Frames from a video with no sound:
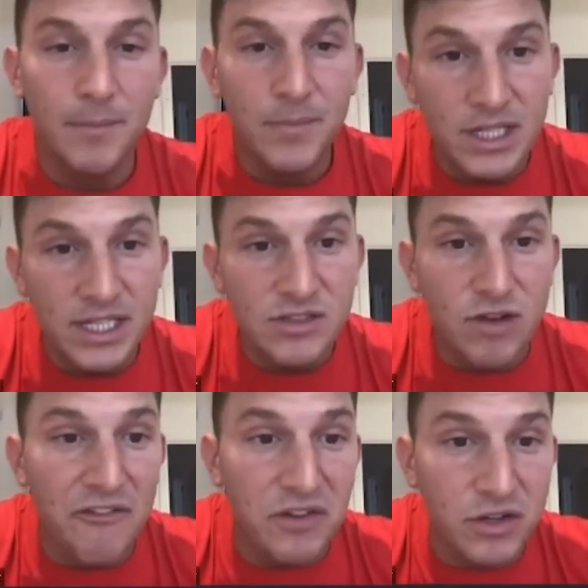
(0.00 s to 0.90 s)

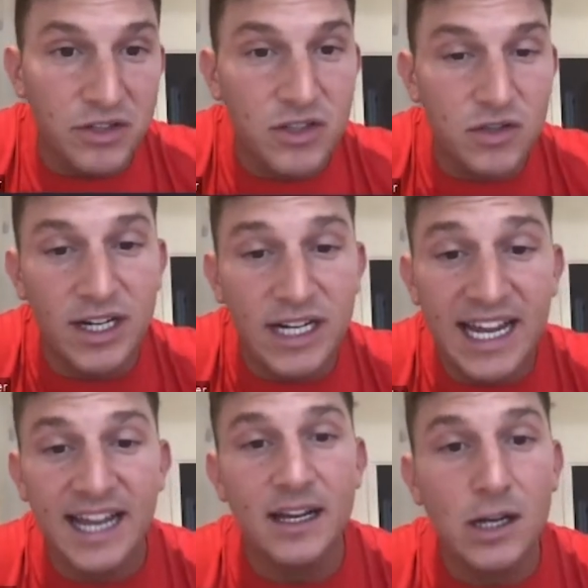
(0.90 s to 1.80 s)
graphic on the screen here
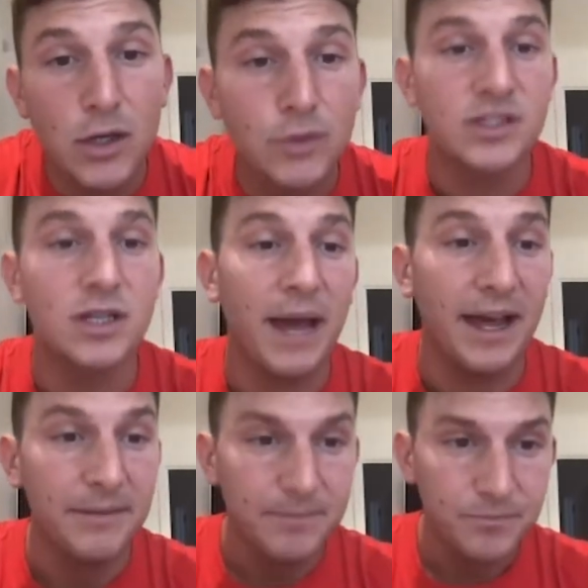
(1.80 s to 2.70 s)
includes the
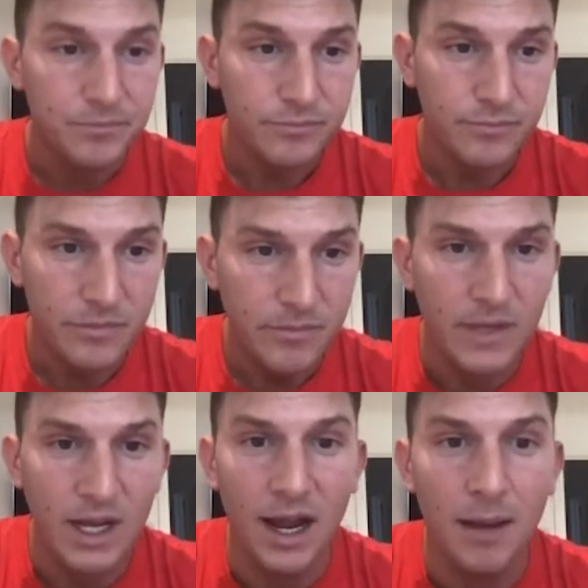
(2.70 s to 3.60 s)
pen.
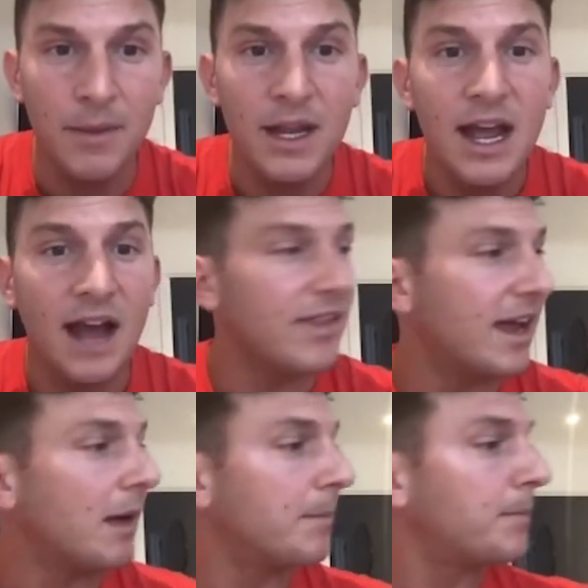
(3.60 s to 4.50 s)
And
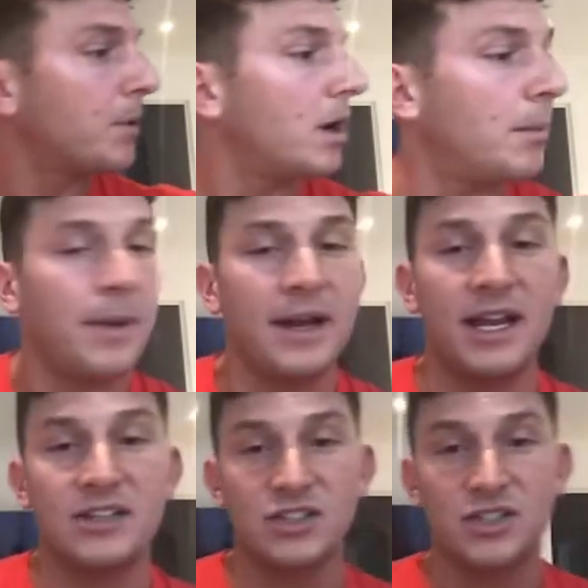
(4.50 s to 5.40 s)
I'll pull up a pen here
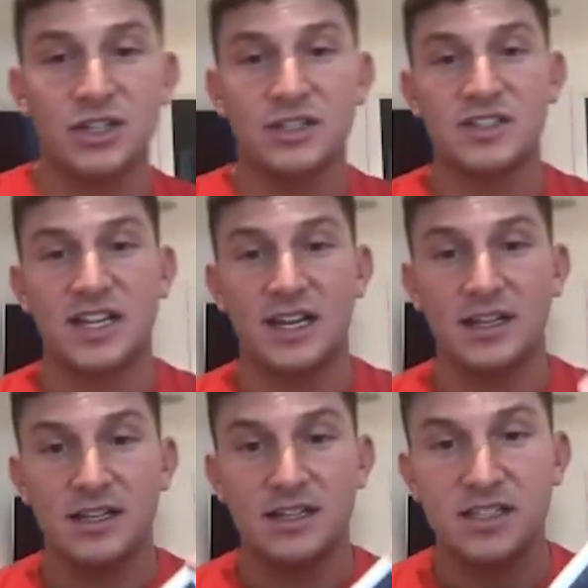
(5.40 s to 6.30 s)
just so you can see it
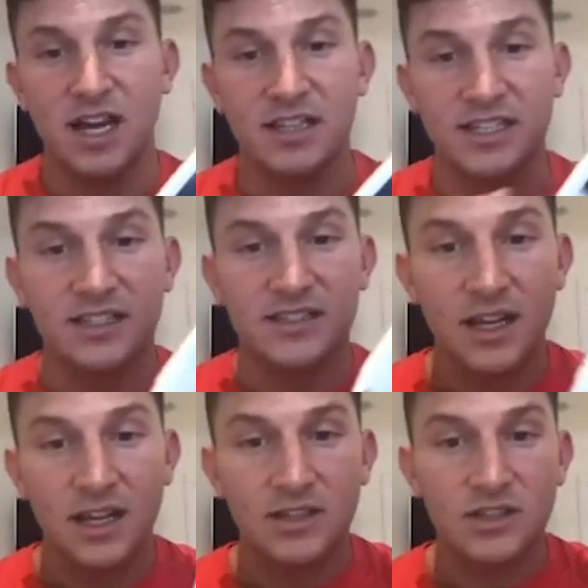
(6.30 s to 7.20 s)
in size. It is a
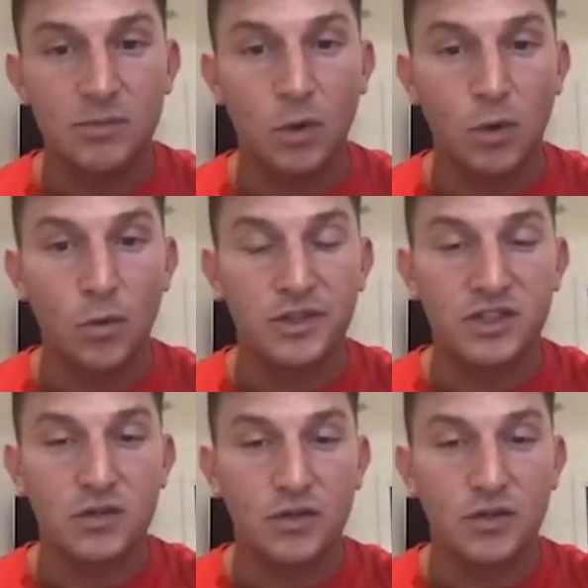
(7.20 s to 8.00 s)
small, discrete